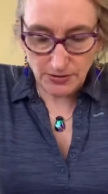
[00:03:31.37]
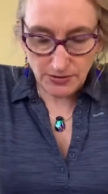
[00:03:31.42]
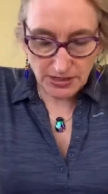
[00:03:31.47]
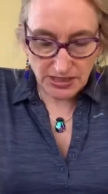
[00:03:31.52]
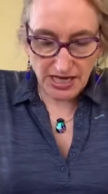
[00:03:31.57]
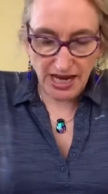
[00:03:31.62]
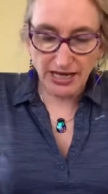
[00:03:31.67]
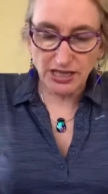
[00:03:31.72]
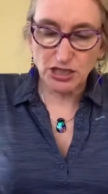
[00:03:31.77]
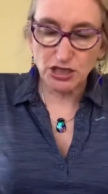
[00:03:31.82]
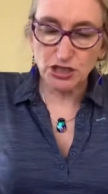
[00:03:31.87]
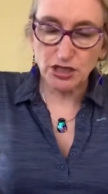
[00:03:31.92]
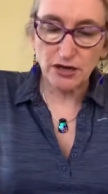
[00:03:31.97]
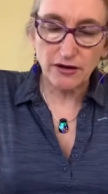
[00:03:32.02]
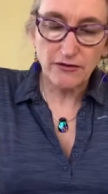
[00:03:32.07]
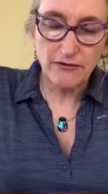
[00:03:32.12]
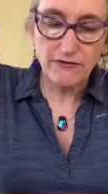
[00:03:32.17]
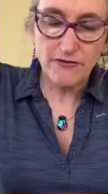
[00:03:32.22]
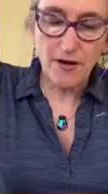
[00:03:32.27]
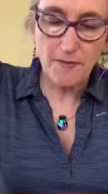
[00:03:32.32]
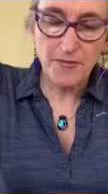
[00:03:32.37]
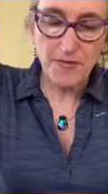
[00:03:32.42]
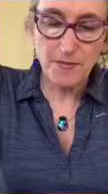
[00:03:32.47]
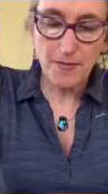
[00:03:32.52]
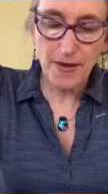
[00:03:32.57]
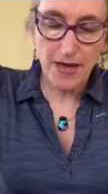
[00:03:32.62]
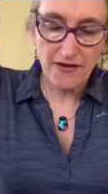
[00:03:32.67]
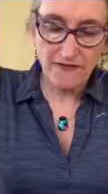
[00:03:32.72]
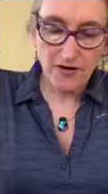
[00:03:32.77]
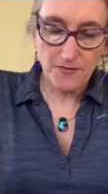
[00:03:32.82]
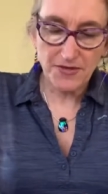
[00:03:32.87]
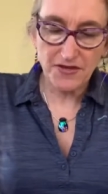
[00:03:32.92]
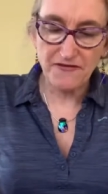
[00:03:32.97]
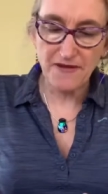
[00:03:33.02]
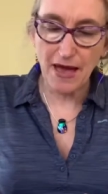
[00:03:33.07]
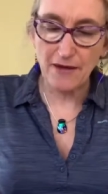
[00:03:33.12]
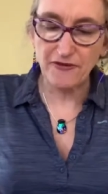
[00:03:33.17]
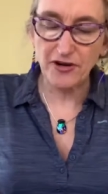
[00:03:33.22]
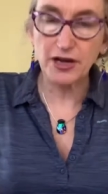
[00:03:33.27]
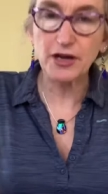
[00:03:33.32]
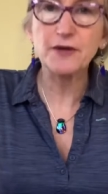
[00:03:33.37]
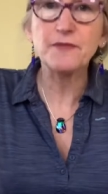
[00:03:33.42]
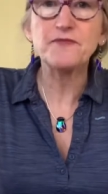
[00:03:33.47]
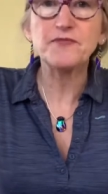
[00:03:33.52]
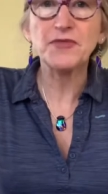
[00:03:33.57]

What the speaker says: texture from the fabric